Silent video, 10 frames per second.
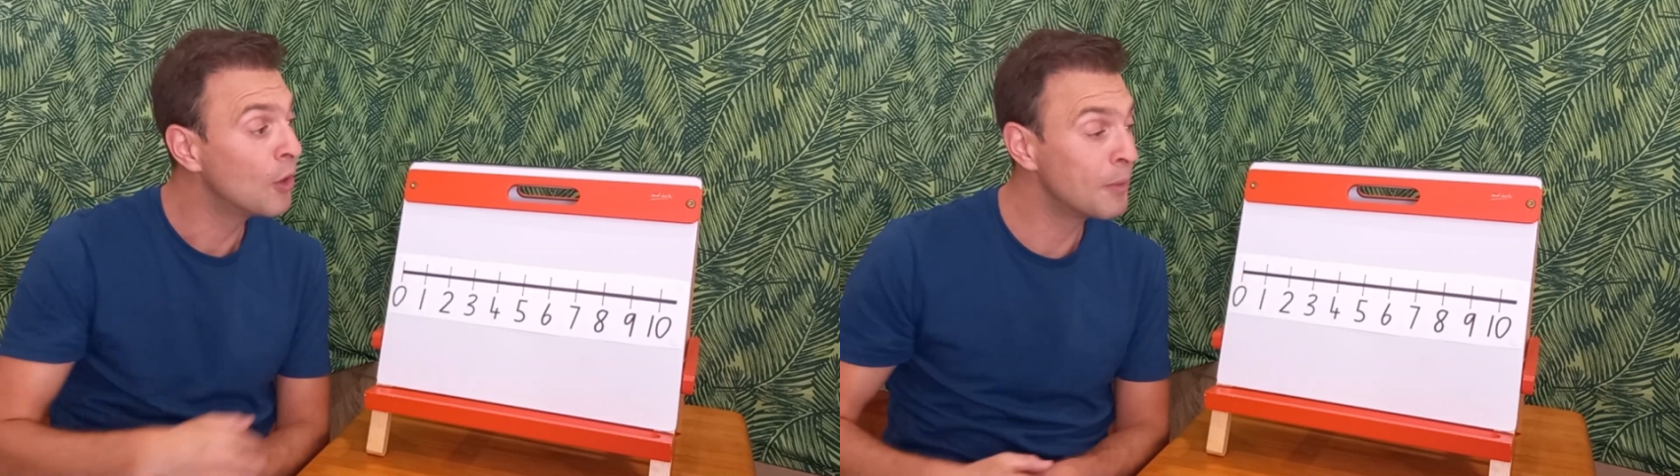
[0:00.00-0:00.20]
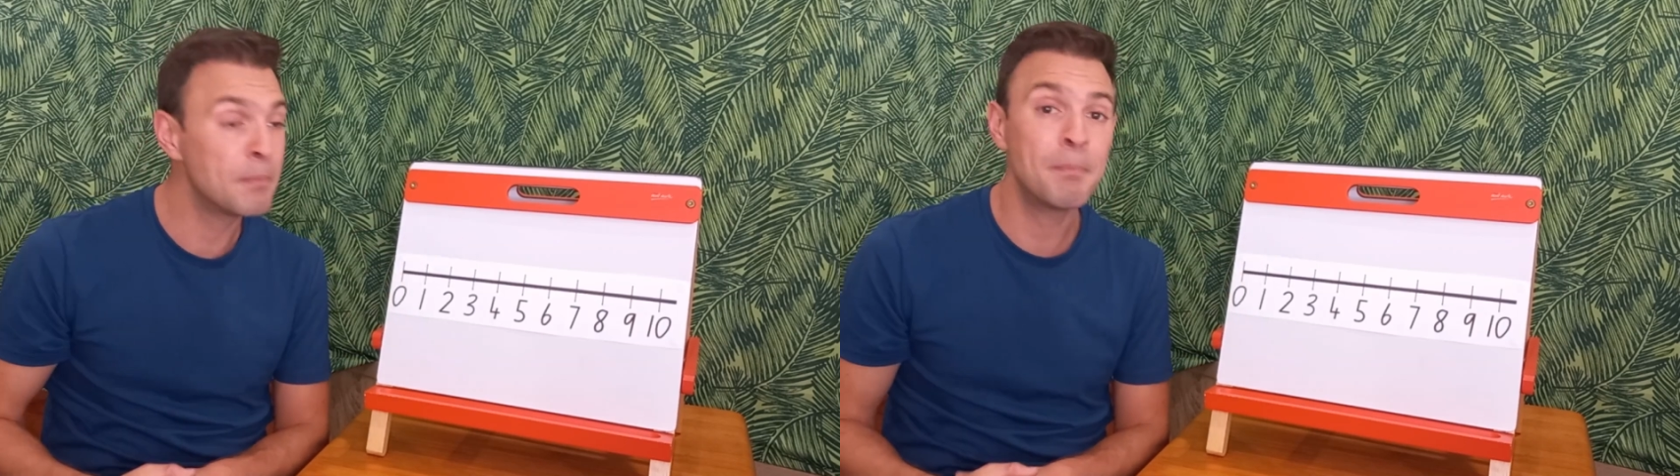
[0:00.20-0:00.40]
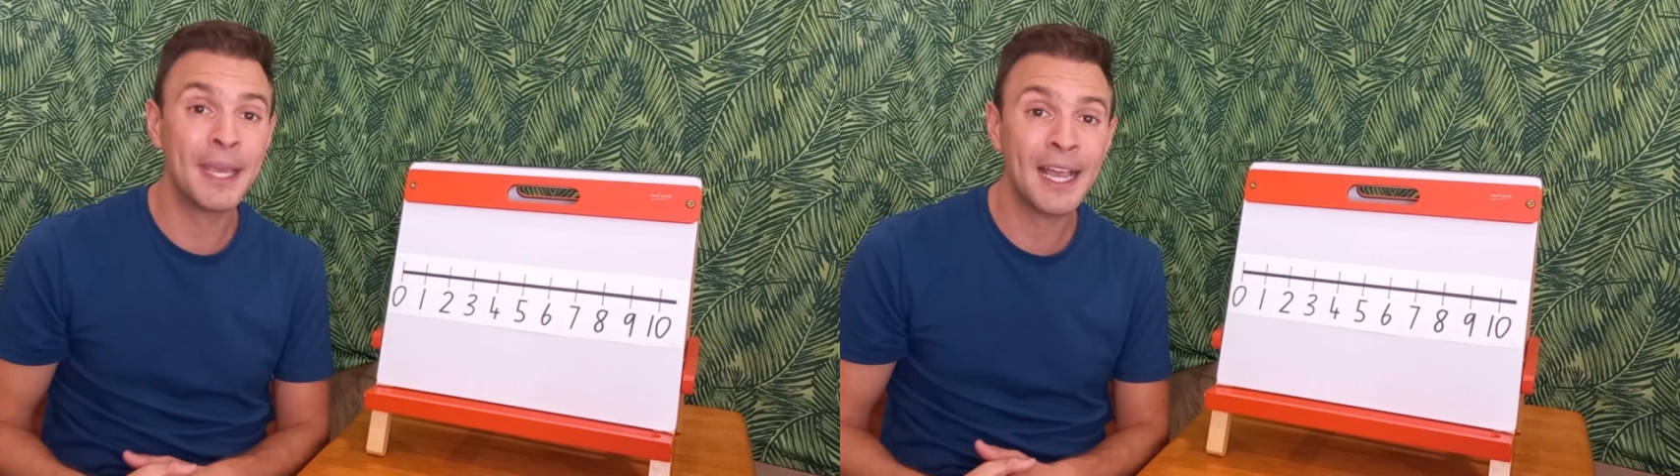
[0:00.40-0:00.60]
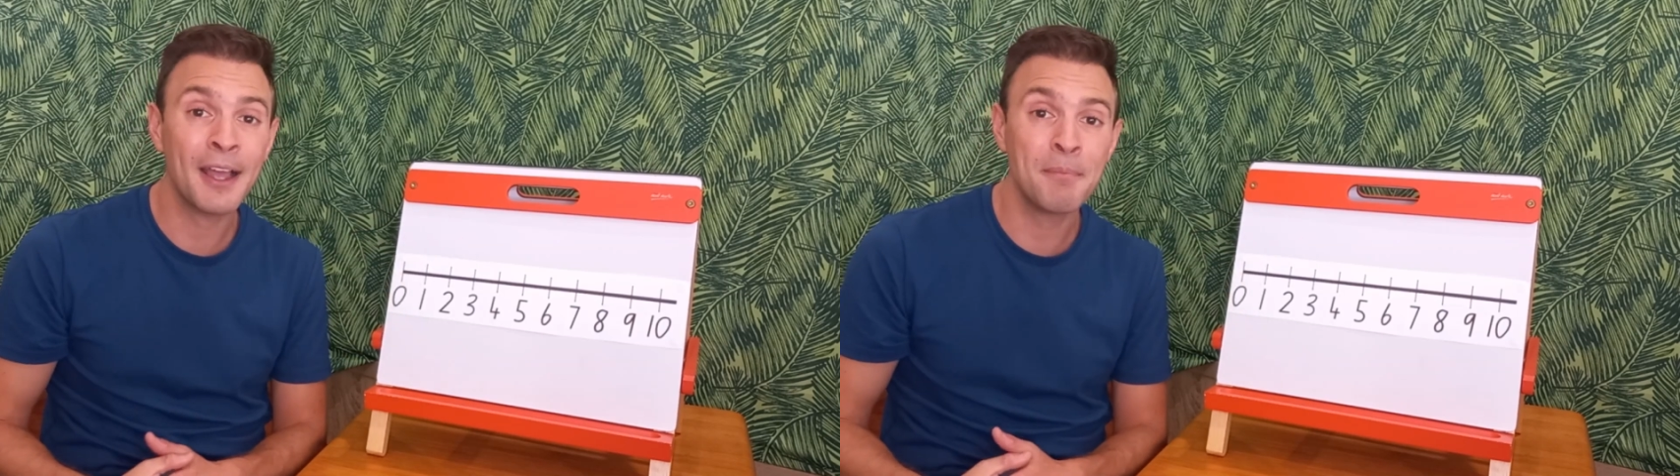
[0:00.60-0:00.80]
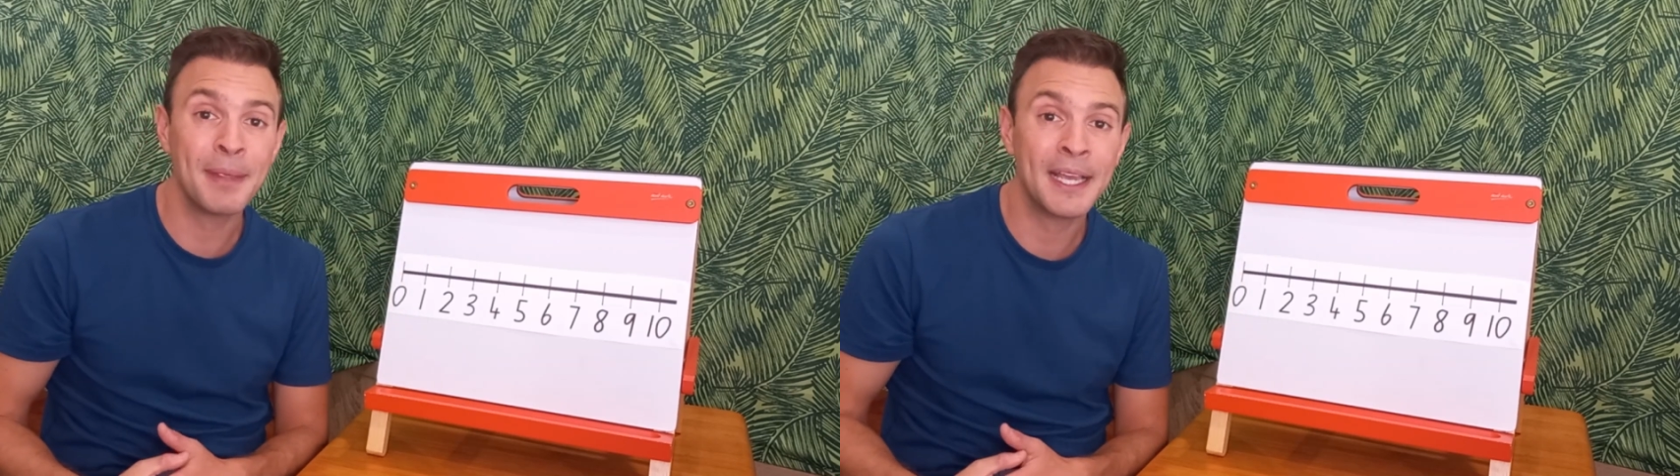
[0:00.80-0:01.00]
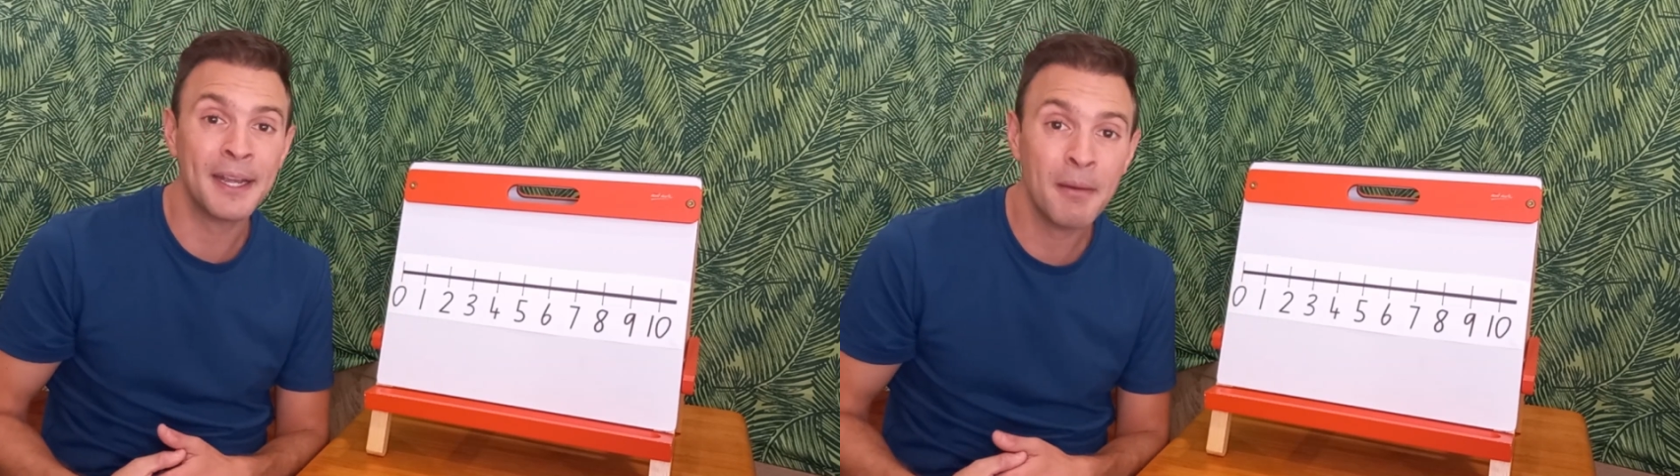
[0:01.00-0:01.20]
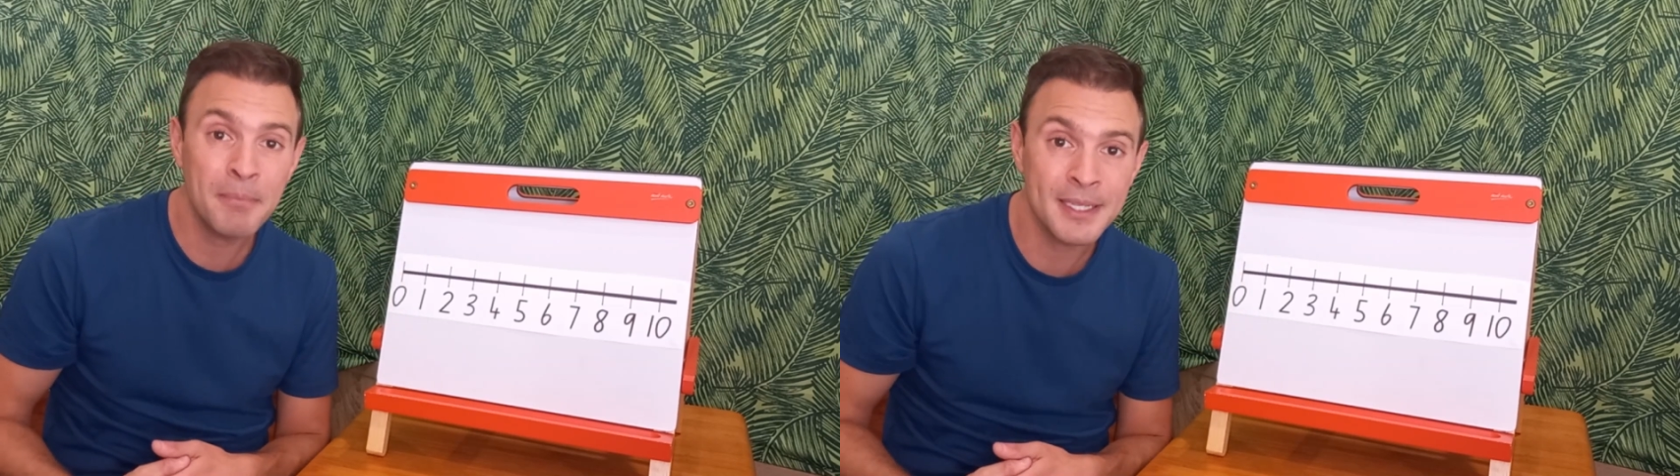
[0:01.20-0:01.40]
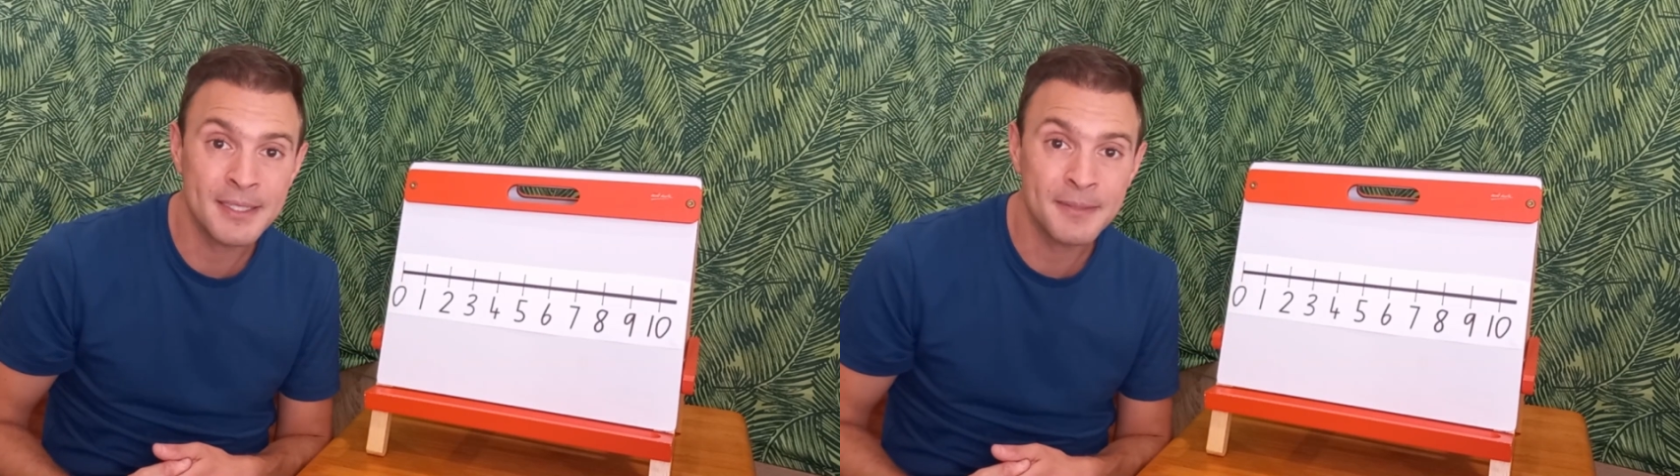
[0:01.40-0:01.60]
with bigger and bigger
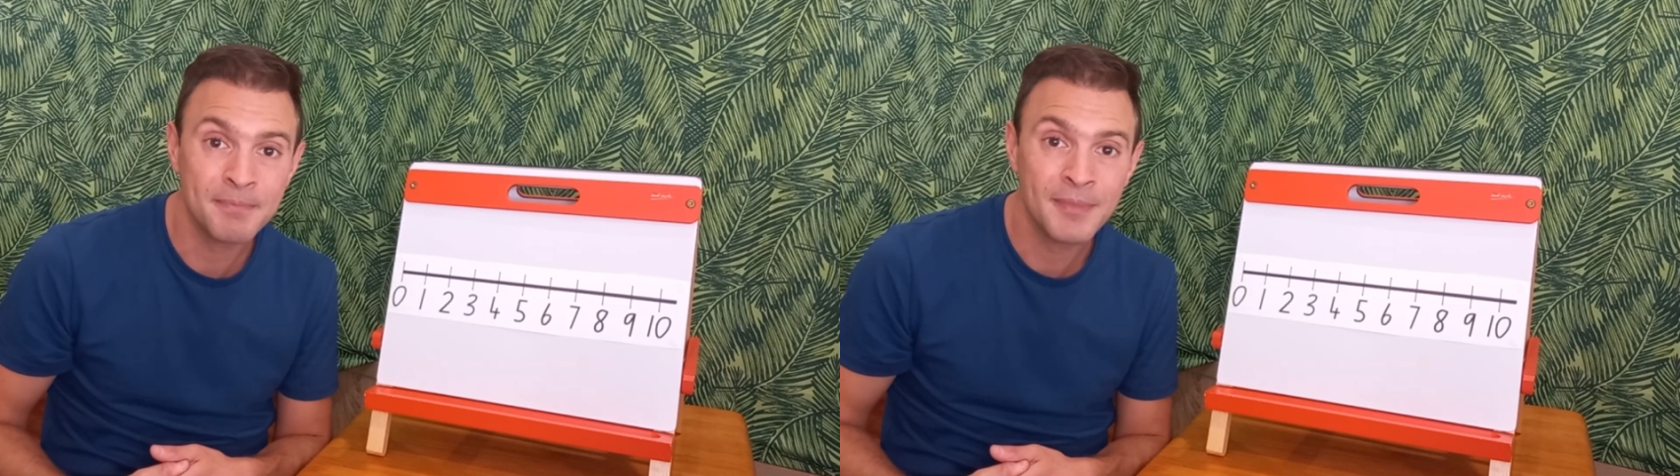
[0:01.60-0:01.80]
numbers.